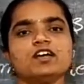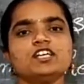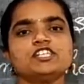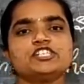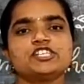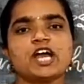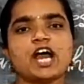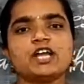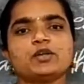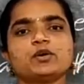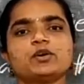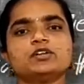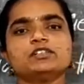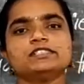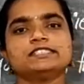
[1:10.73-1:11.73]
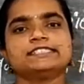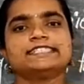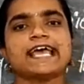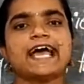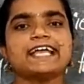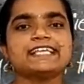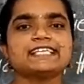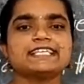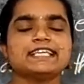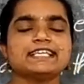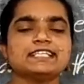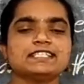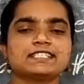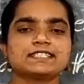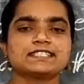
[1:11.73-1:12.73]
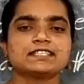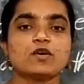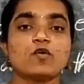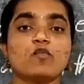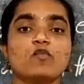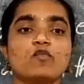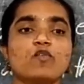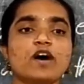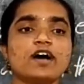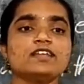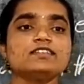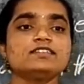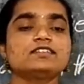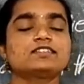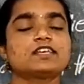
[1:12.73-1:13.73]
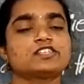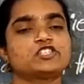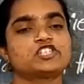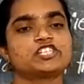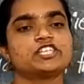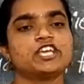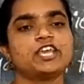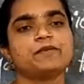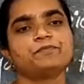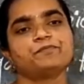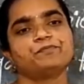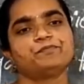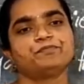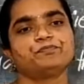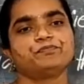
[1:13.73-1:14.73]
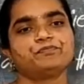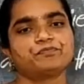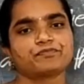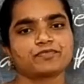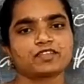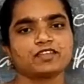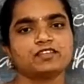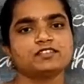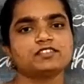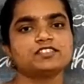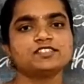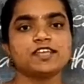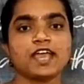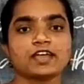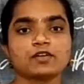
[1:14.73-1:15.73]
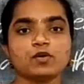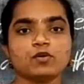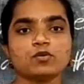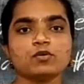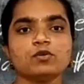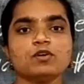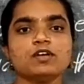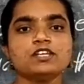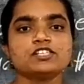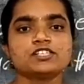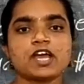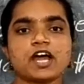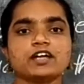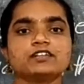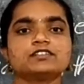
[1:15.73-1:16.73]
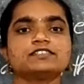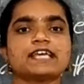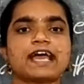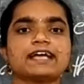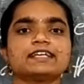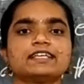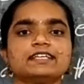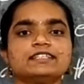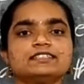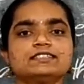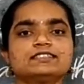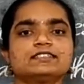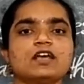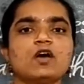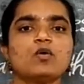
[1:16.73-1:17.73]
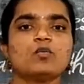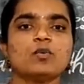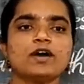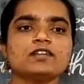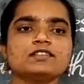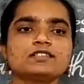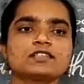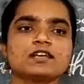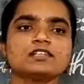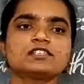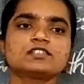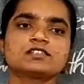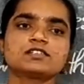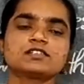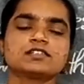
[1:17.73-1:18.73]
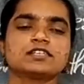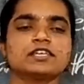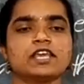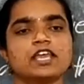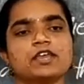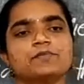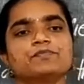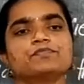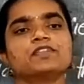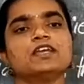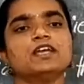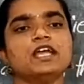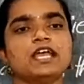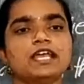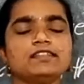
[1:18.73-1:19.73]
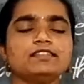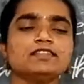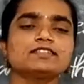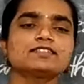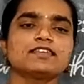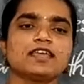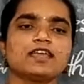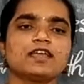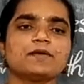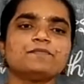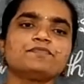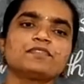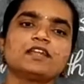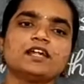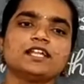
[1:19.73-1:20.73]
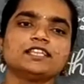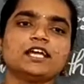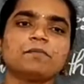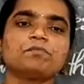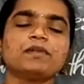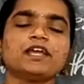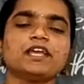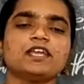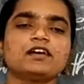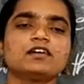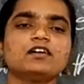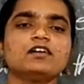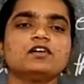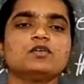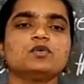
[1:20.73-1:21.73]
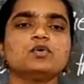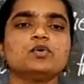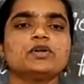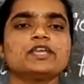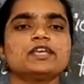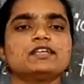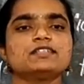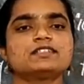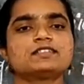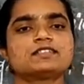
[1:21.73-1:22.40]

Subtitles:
Shadow tag is one such game. Shadow tag is one such game. In this game, the player who is